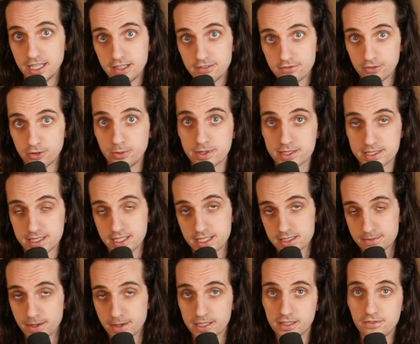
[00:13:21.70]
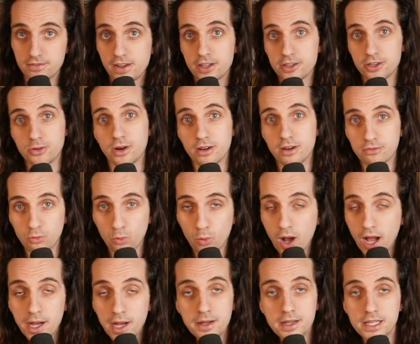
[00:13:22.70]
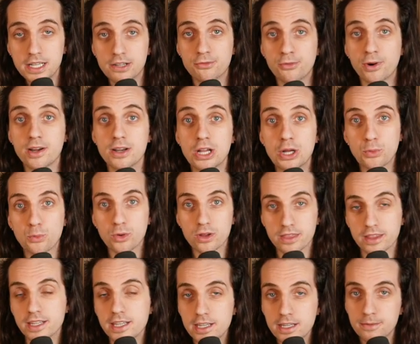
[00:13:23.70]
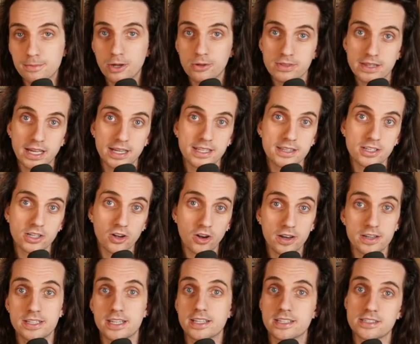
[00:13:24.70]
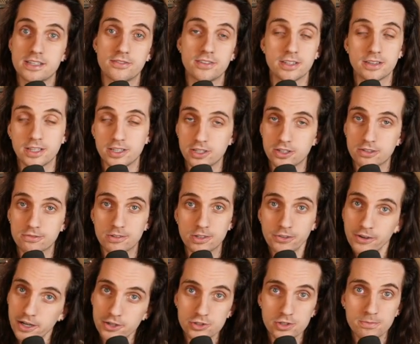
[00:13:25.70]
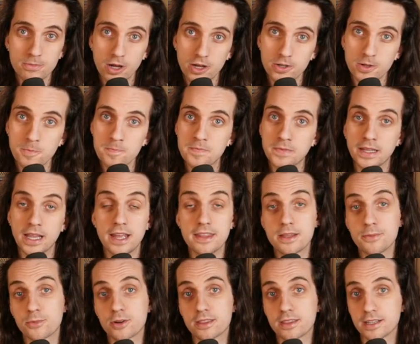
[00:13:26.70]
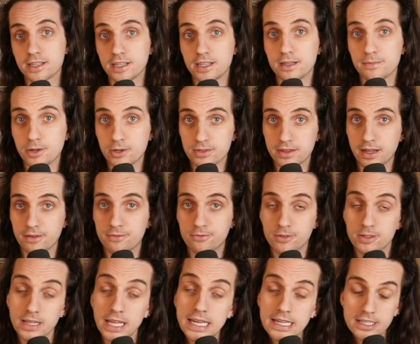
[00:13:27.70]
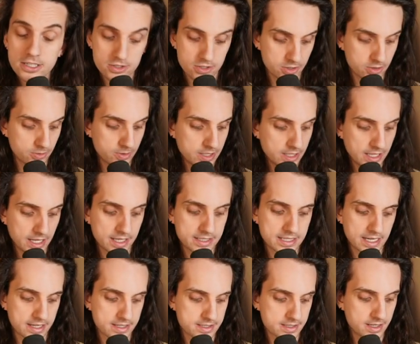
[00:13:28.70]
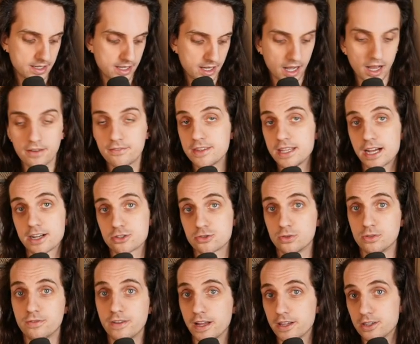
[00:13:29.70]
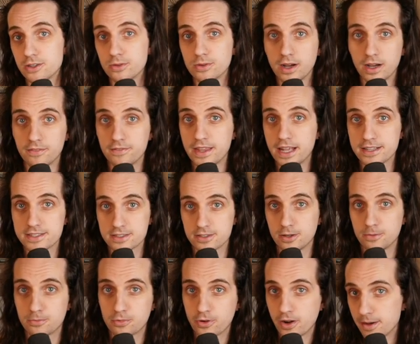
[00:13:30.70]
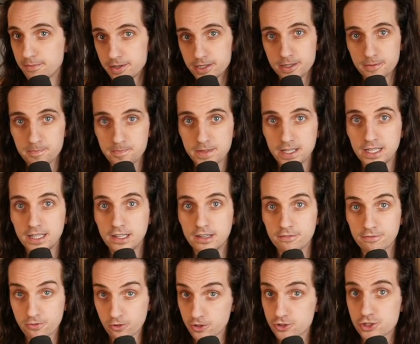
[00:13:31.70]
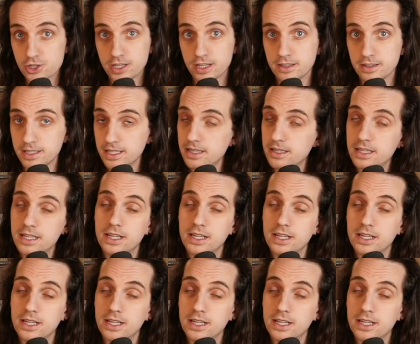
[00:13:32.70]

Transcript: influence the expected value of y, right? We're thinking about that in the context of a linear regression model, and then we're thinking about that relating to a test of the actual value of that slope parameter. Fortunately,